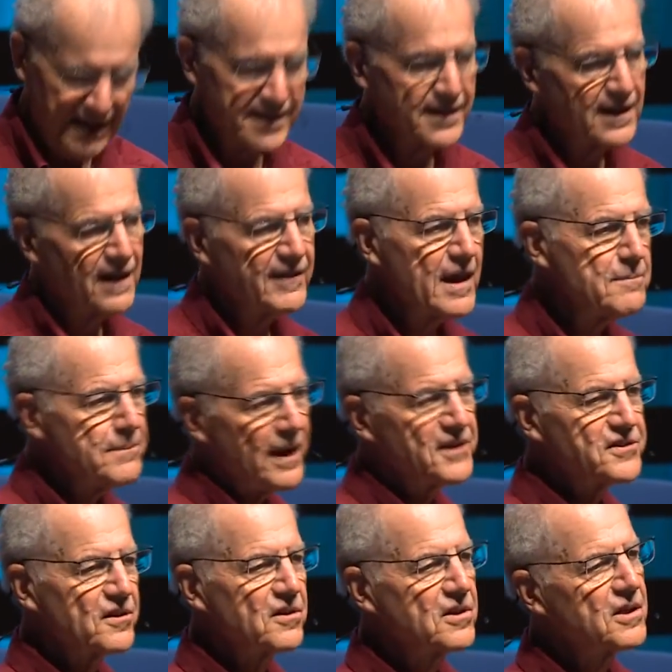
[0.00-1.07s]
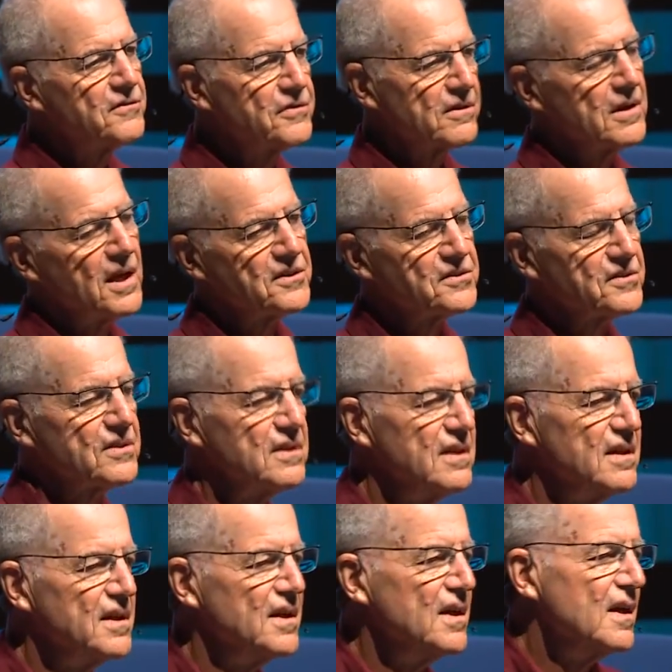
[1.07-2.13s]
idea that pets are good for us.
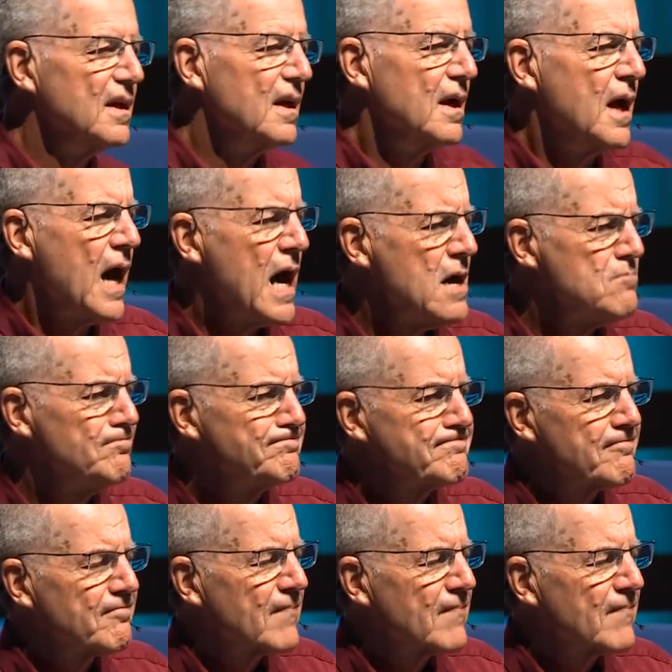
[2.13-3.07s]
Um,